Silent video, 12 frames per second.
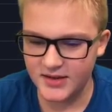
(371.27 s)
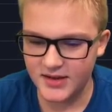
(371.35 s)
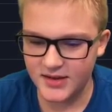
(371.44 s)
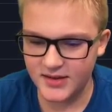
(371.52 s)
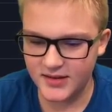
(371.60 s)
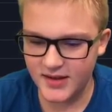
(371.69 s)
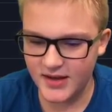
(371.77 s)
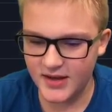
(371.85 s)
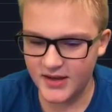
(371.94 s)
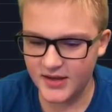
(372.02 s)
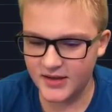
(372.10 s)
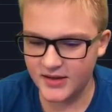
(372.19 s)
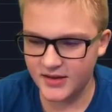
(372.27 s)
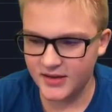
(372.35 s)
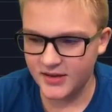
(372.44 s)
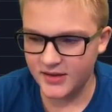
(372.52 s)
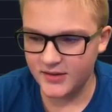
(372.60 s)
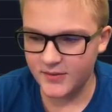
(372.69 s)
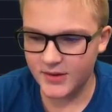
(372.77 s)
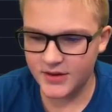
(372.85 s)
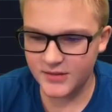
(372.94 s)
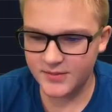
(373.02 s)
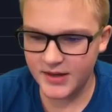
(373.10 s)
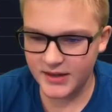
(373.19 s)
then we
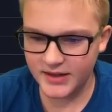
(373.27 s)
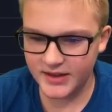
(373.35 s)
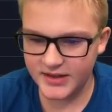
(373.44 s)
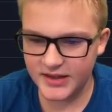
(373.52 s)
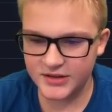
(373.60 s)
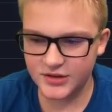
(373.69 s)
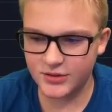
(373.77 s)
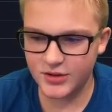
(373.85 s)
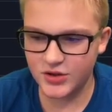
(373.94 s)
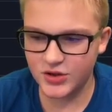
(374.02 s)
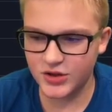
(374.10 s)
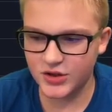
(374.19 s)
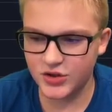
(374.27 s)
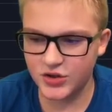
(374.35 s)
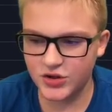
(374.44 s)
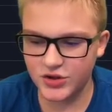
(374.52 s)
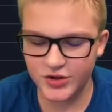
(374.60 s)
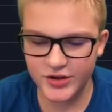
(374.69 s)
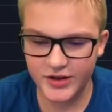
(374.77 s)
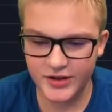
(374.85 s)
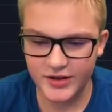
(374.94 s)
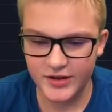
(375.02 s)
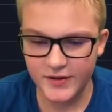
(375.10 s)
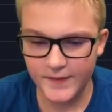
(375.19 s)
could be at like 1,330.
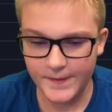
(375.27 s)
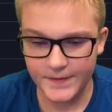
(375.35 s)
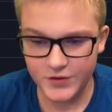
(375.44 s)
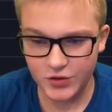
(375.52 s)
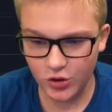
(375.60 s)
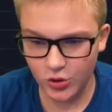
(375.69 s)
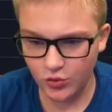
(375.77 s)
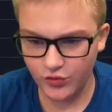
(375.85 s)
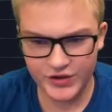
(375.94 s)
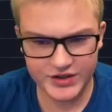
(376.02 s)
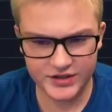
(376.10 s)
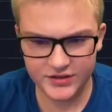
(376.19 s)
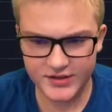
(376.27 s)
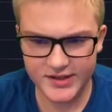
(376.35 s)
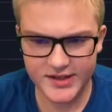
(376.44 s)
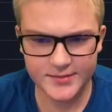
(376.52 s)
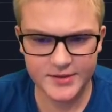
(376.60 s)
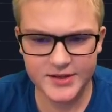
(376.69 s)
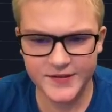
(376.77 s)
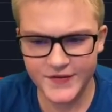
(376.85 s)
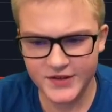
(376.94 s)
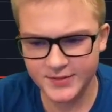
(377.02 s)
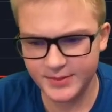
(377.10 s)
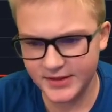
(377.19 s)
So it's a little tiny bit
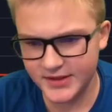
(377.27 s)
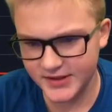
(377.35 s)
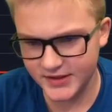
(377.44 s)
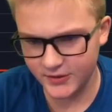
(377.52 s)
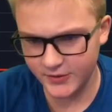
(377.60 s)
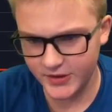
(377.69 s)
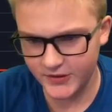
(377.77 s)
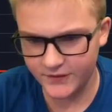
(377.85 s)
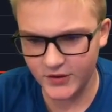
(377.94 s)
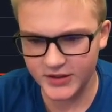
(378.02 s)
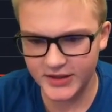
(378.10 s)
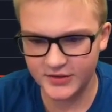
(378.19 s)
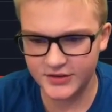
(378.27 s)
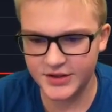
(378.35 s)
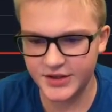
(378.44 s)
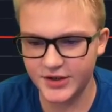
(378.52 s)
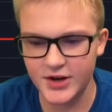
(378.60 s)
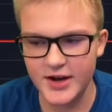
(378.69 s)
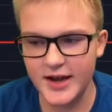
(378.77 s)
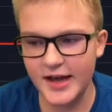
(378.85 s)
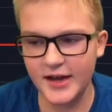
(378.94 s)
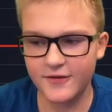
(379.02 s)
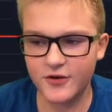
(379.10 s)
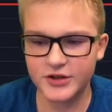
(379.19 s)
difference, but still we could fall down to here.
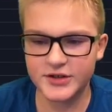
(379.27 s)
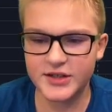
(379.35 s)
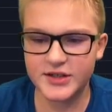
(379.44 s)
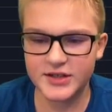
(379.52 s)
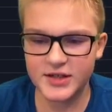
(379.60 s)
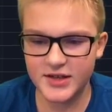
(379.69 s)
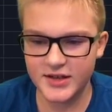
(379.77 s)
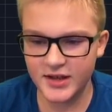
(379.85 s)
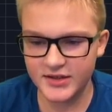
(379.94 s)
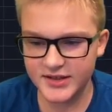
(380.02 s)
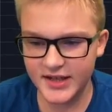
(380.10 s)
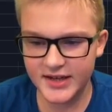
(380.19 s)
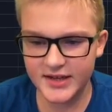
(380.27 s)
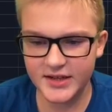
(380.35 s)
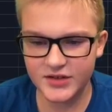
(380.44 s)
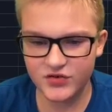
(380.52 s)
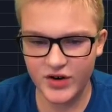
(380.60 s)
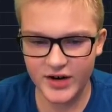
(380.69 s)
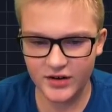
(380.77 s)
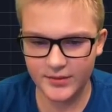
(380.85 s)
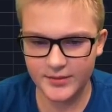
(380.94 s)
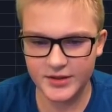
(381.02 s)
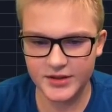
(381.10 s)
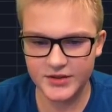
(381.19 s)
And of course, this ascending triangle, I
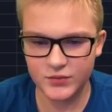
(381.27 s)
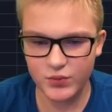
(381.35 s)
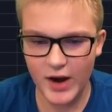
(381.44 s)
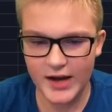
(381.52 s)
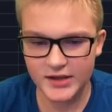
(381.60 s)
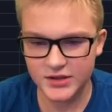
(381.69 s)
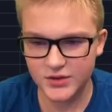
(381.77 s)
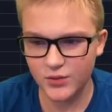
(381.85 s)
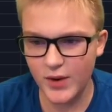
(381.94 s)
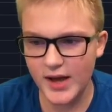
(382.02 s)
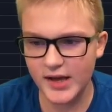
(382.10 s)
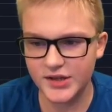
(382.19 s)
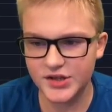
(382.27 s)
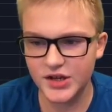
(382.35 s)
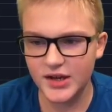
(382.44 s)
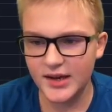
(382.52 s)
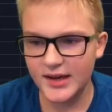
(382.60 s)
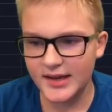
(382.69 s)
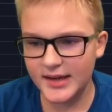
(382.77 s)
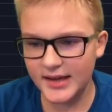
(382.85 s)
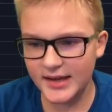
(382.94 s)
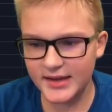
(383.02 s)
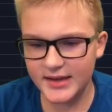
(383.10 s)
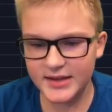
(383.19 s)
mean this rising wedge,
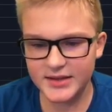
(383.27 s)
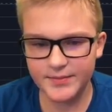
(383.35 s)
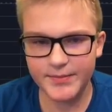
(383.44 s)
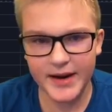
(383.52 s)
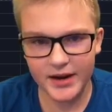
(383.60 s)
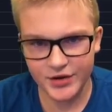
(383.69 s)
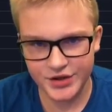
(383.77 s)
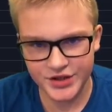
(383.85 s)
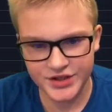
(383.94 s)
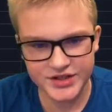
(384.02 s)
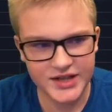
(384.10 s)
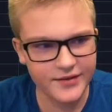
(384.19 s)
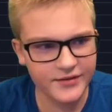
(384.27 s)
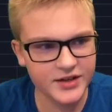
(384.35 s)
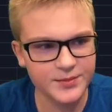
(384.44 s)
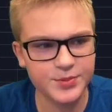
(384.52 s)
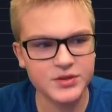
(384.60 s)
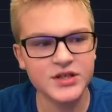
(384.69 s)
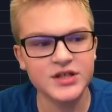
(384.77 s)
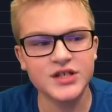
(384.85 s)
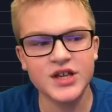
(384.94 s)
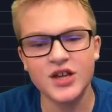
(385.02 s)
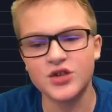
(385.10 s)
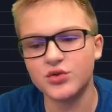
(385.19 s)
it is bearish. It's 70%
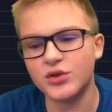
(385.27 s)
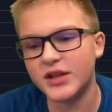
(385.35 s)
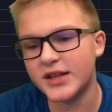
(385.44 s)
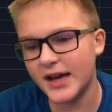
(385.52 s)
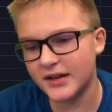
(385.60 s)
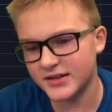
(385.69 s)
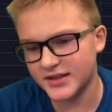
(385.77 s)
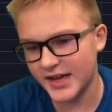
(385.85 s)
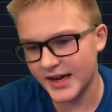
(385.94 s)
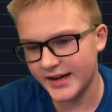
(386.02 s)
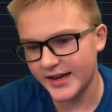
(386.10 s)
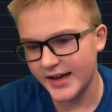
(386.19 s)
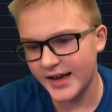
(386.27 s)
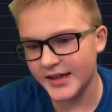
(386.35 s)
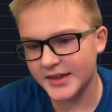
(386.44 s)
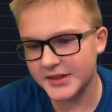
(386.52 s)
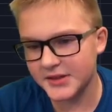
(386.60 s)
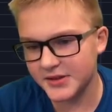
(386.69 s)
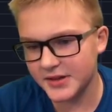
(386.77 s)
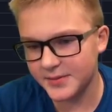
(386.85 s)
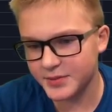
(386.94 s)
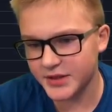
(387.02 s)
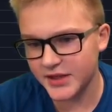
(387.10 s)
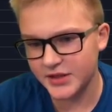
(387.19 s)
chance to the downside and
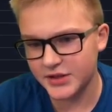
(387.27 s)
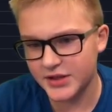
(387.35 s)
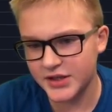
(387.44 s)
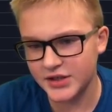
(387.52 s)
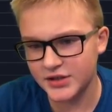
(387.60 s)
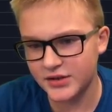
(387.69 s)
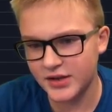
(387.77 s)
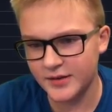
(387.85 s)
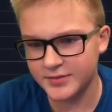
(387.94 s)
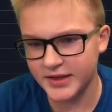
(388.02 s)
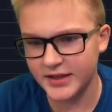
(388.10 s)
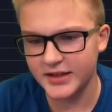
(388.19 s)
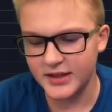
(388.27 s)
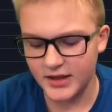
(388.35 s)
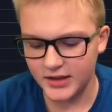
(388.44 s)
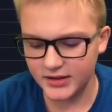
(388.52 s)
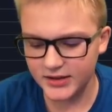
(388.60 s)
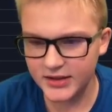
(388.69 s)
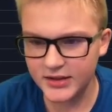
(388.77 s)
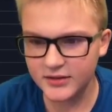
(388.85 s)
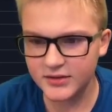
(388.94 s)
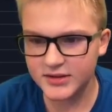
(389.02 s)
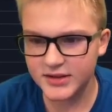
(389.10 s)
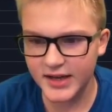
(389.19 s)
30% chance to the upside. A
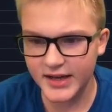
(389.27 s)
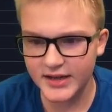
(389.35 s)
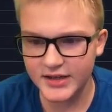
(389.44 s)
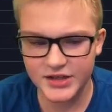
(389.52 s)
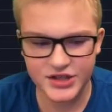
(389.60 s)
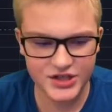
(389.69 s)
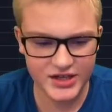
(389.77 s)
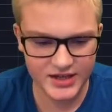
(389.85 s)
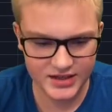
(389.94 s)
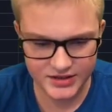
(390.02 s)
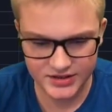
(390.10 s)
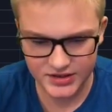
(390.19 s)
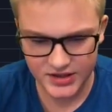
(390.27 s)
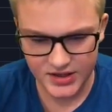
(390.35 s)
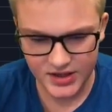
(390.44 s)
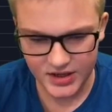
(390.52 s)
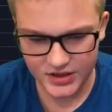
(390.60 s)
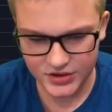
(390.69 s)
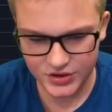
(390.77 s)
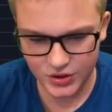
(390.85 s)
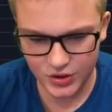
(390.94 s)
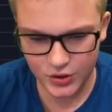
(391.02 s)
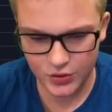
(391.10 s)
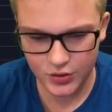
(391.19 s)
little tiny chance. And
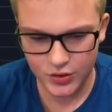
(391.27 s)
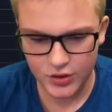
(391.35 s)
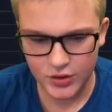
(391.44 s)
so